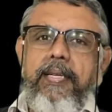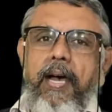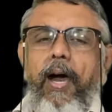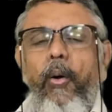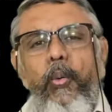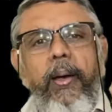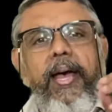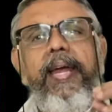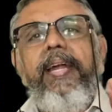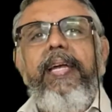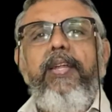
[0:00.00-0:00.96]
How do I
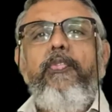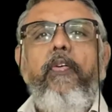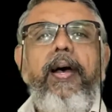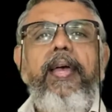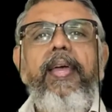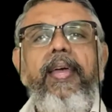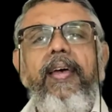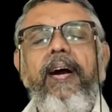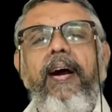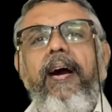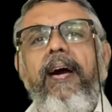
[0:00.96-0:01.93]
identify
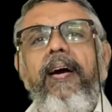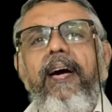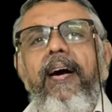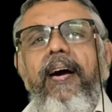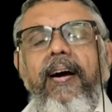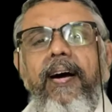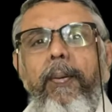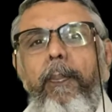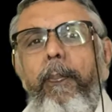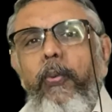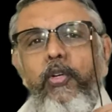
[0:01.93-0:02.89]
a
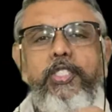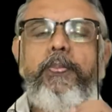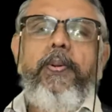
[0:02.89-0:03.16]
push